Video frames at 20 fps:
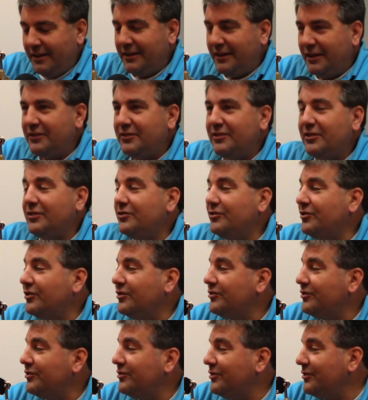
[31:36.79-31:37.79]
Is this
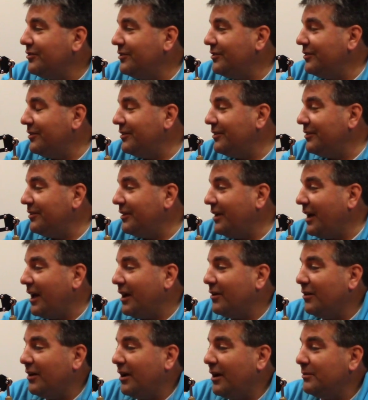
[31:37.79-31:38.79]
just the
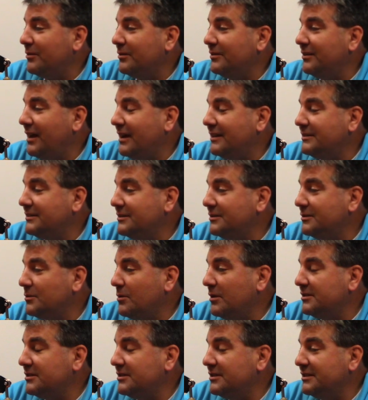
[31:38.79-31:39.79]
angle I would ask this
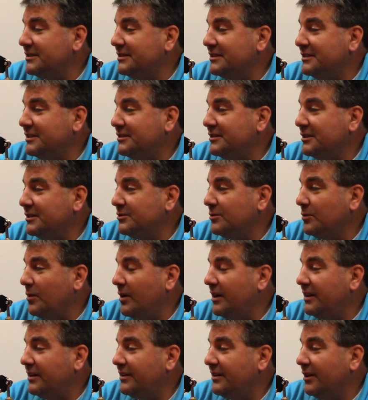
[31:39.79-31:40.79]
question is this just a
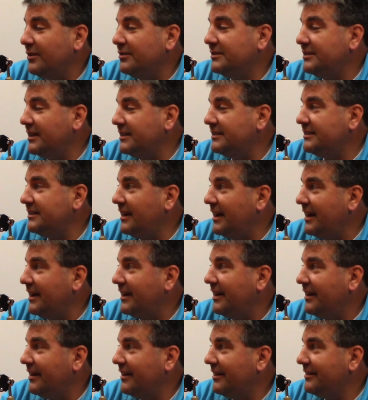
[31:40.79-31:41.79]
way to tell Stacey,
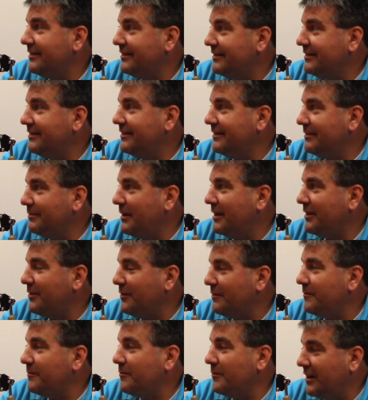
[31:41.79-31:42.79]
hey, make
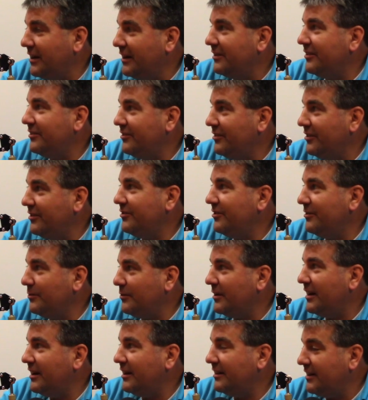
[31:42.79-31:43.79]
your freaking decision?
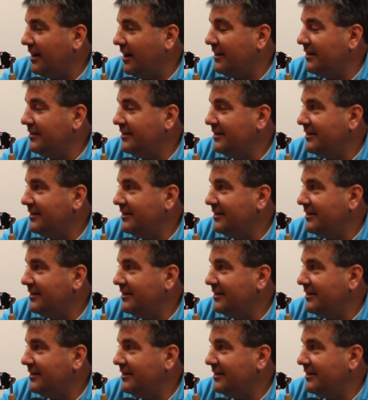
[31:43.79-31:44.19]
We're getting tired?